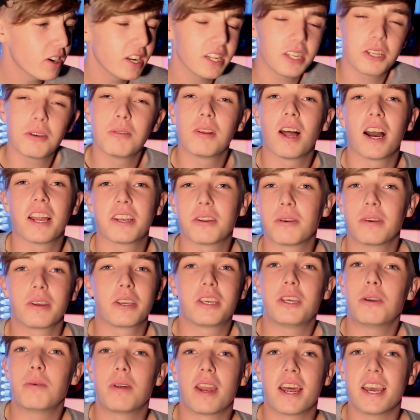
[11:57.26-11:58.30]
really do like doing
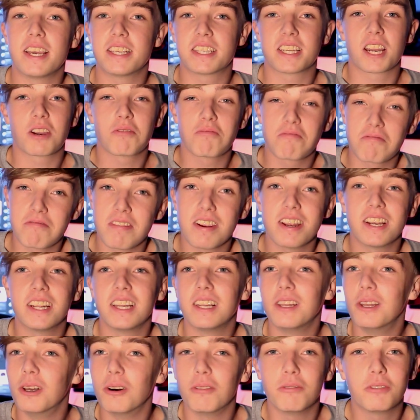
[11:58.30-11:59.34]
Q&As, and I really
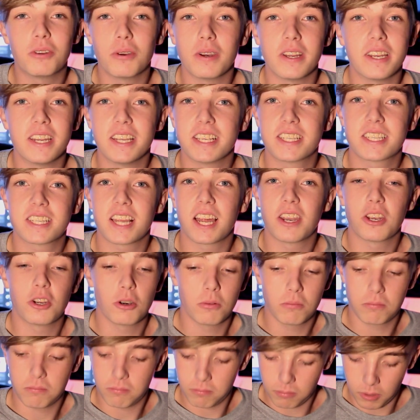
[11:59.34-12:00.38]
love doing these
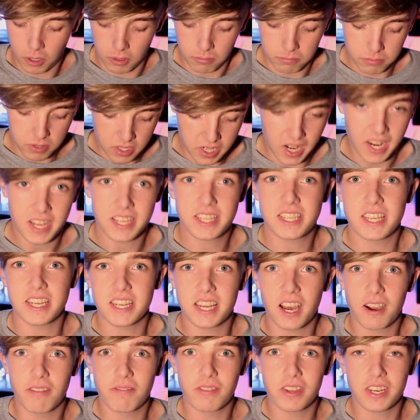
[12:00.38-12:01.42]
today's
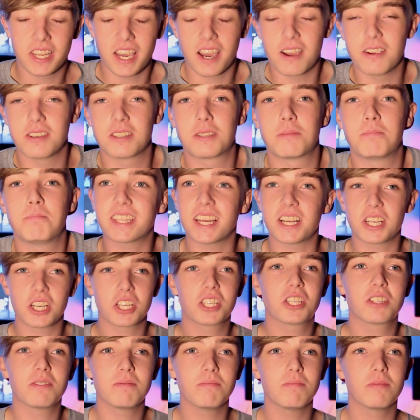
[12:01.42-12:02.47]
sit-down videos. They're
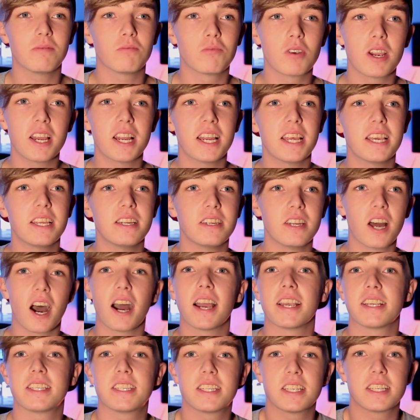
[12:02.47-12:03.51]
just really
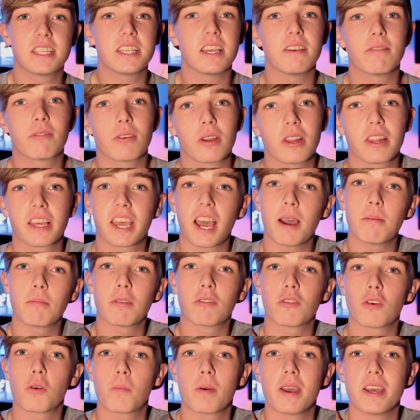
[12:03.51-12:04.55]
nice to sit in front of the
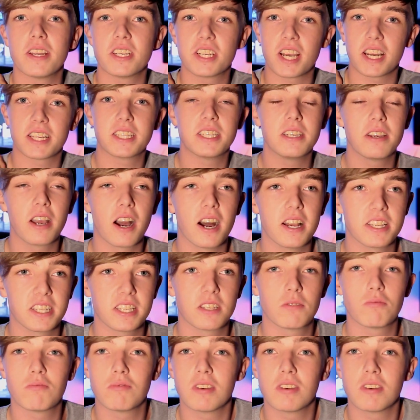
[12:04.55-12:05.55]
camera for a bit and chat to you guys. It's